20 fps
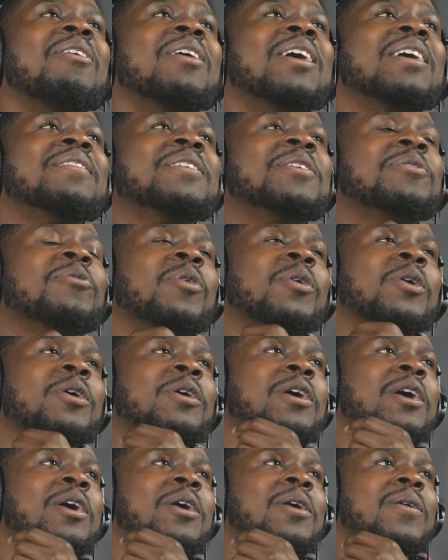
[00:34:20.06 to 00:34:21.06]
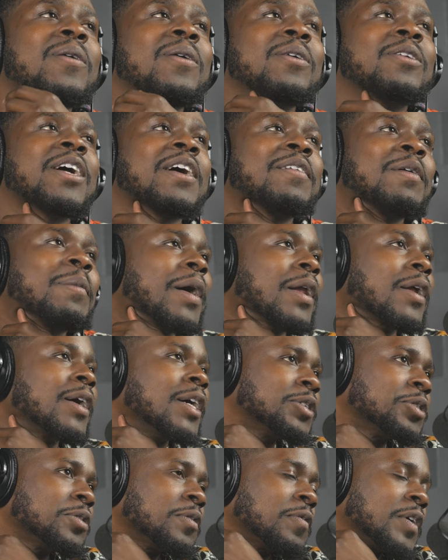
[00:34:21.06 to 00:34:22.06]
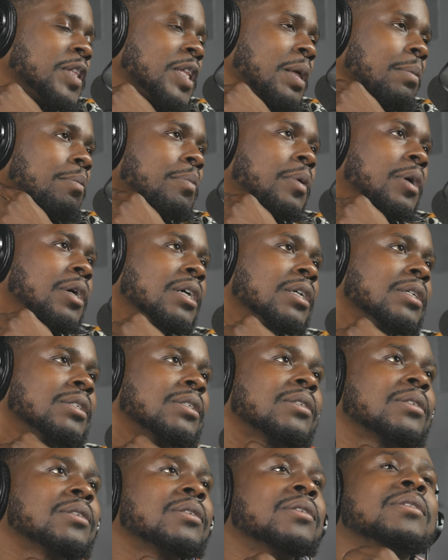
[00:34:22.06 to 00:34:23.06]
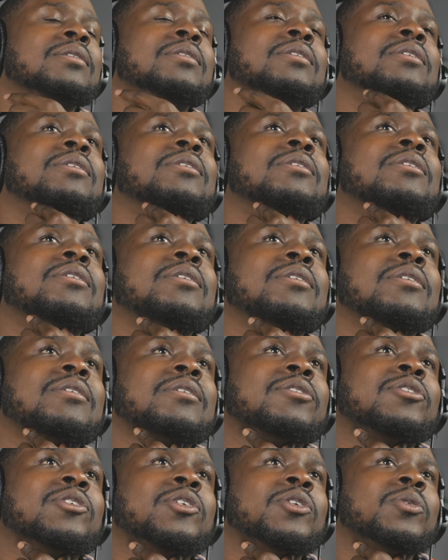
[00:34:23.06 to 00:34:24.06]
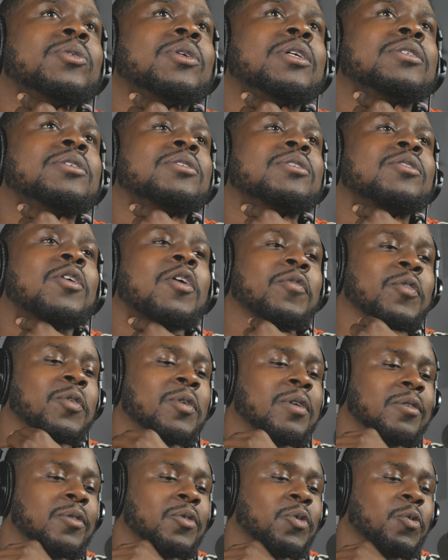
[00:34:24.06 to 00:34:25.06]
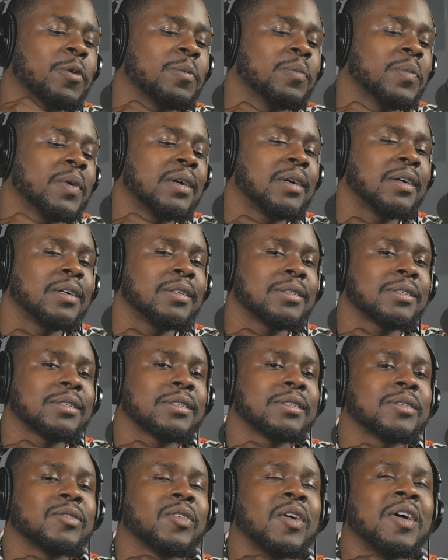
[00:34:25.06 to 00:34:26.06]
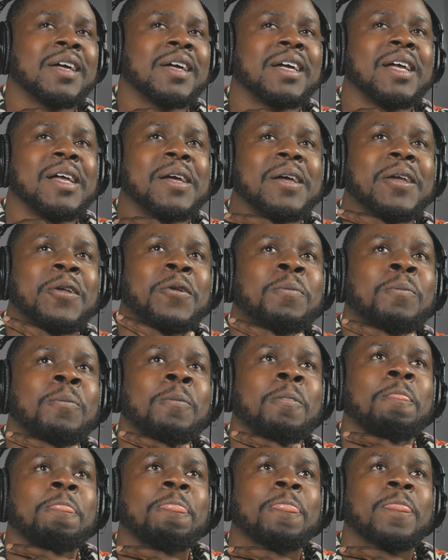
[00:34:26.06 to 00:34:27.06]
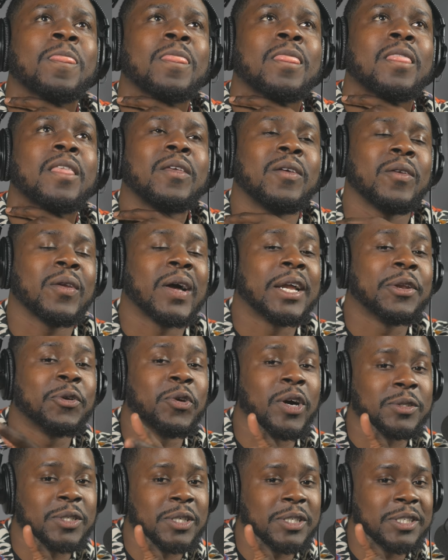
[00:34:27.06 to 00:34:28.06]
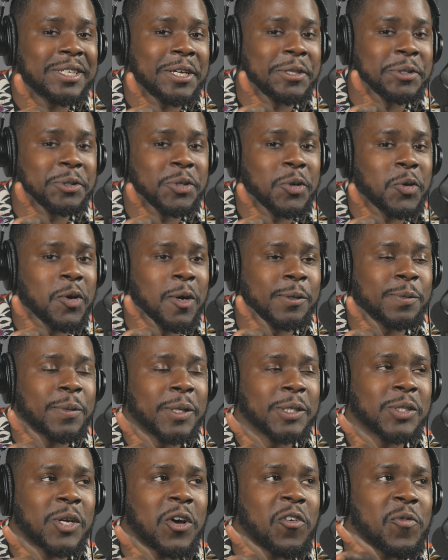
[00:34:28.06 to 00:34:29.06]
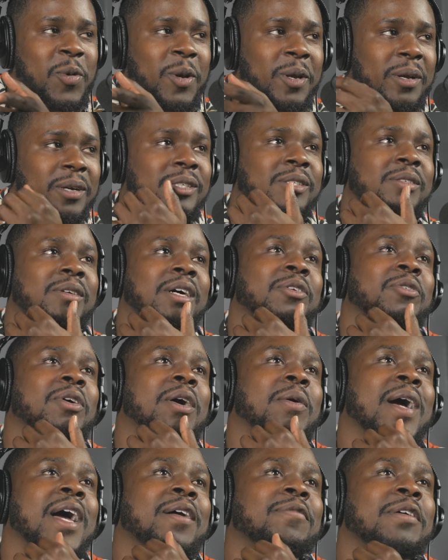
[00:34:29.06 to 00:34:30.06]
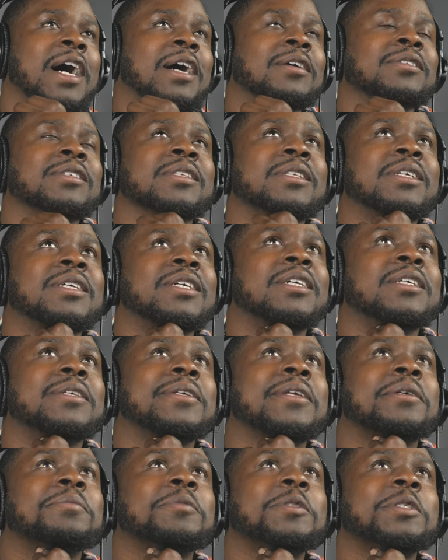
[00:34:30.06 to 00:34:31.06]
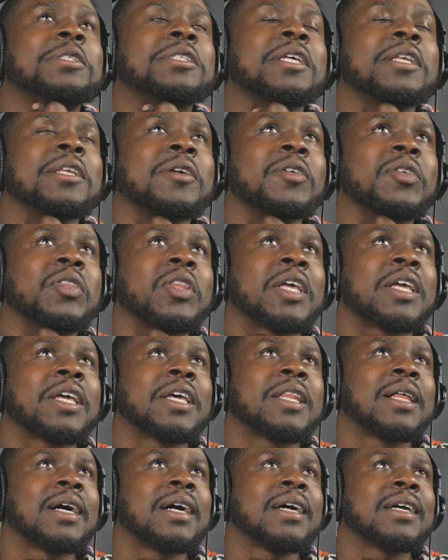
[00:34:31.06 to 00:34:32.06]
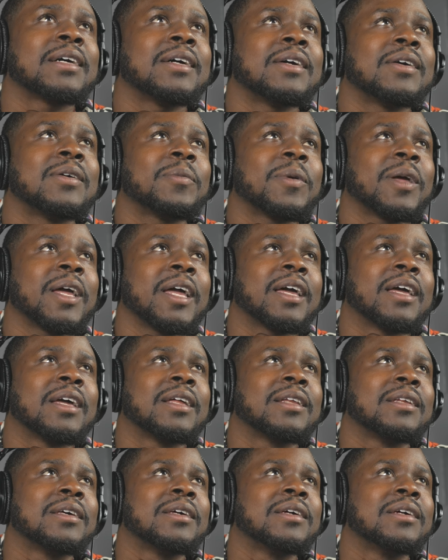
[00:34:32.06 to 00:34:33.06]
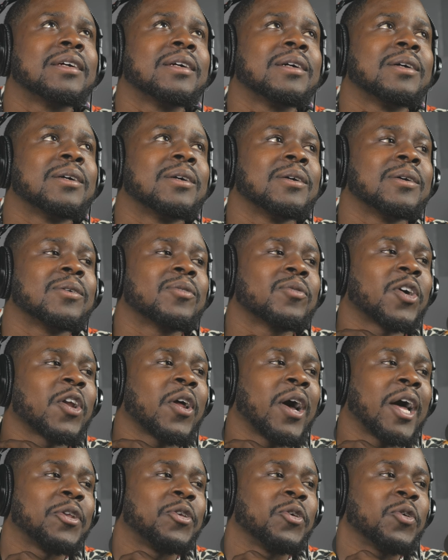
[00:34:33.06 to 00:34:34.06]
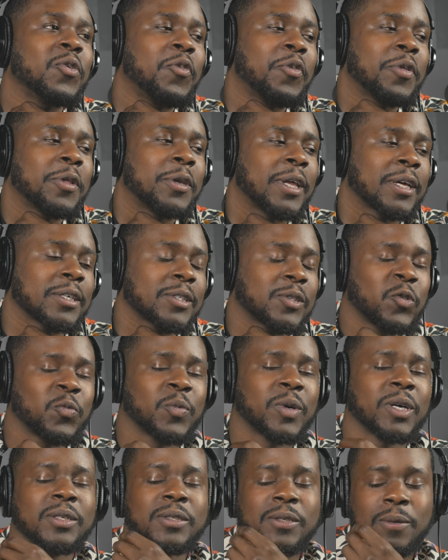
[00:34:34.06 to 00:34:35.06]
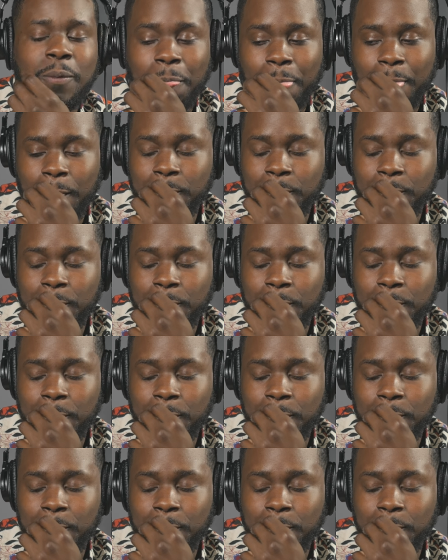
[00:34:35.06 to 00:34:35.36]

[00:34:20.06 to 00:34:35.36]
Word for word: don't have anywhere to go. I only have about 150 bucks. School doesn't start for another three months. you know, I knew I was going to stay in the dorms my sophomore year, so I knew I would have housing then. And I'm just sitting here thinking, like, oh man, what do I do for the next two months?